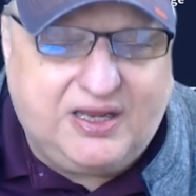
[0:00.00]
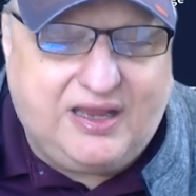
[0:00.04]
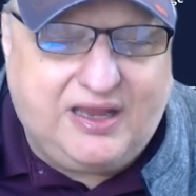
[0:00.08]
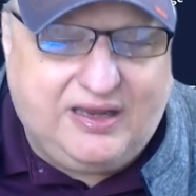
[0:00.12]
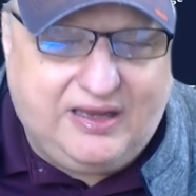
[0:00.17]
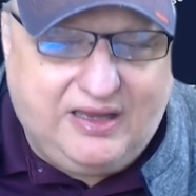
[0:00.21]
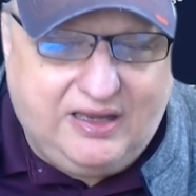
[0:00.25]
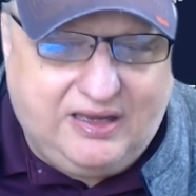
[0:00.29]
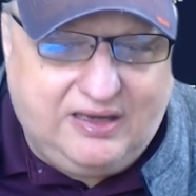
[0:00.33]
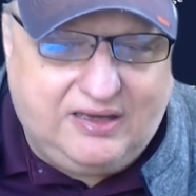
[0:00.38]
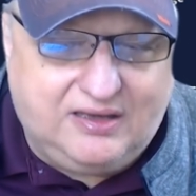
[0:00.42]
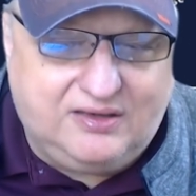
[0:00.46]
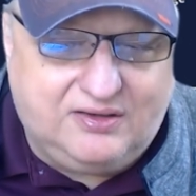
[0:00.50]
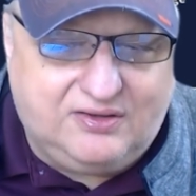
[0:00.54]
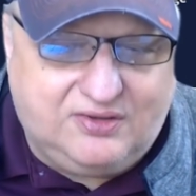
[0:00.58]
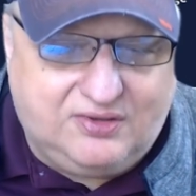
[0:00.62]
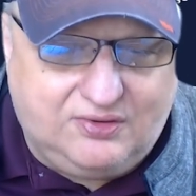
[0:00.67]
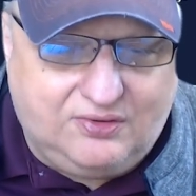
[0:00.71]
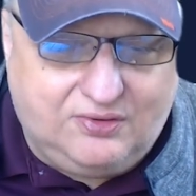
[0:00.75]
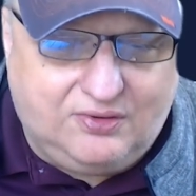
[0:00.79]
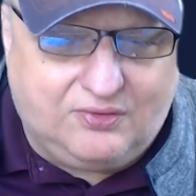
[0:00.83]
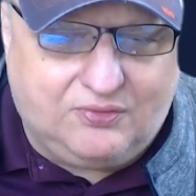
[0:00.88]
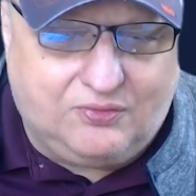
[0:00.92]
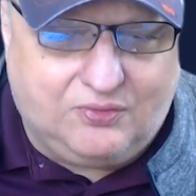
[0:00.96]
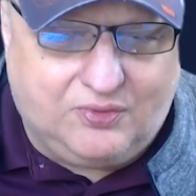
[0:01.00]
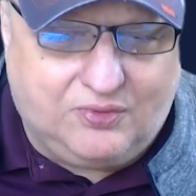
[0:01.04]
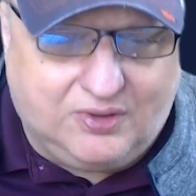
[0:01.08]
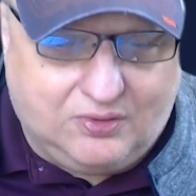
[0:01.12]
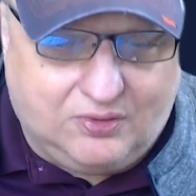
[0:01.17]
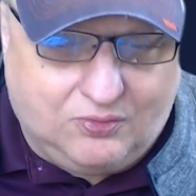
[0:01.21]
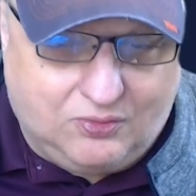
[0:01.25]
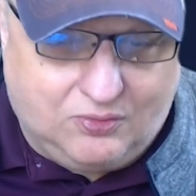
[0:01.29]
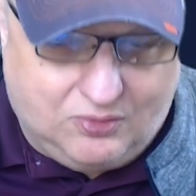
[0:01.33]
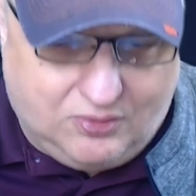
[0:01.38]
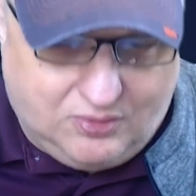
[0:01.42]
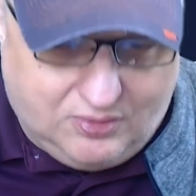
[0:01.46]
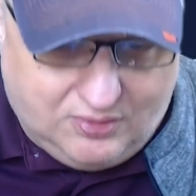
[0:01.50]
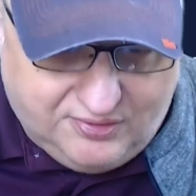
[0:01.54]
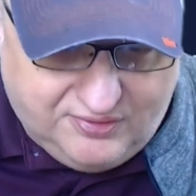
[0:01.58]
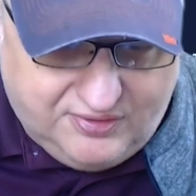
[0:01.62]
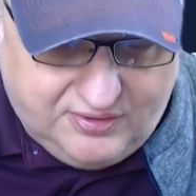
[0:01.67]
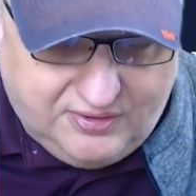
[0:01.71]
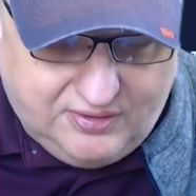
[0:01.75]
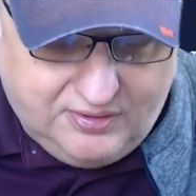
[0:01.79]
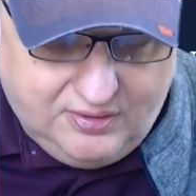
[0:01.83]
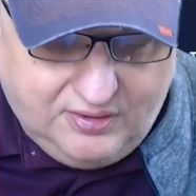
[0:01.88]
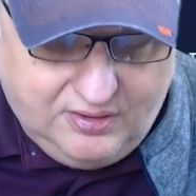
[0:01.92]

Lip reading: taking it to the real world